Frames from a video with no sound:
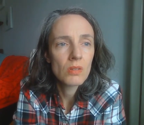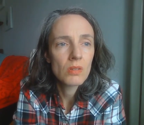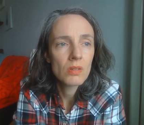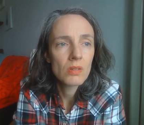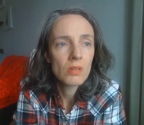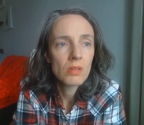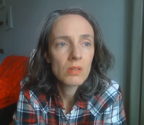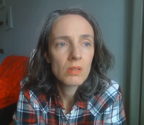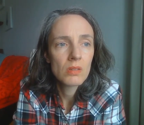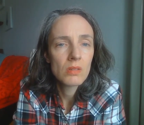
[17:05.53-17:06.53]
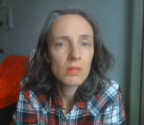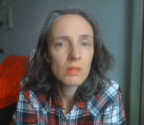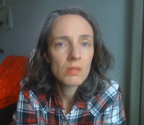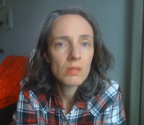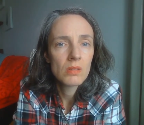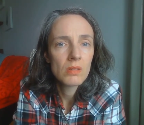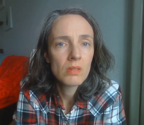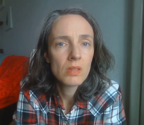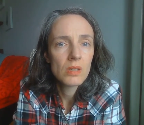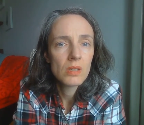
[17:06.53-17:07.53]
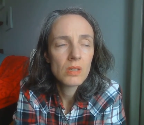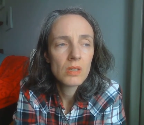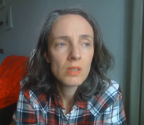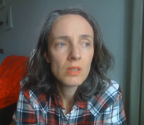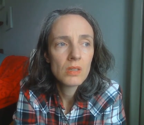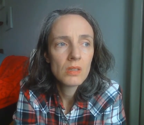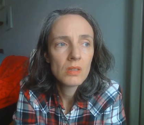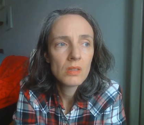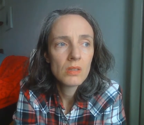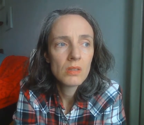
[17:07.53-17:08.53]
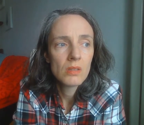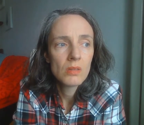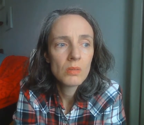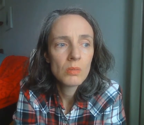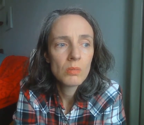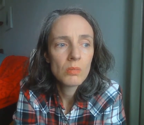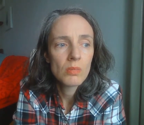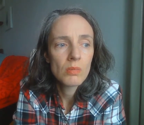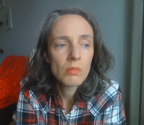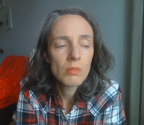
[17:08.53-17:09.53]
(no one is talking)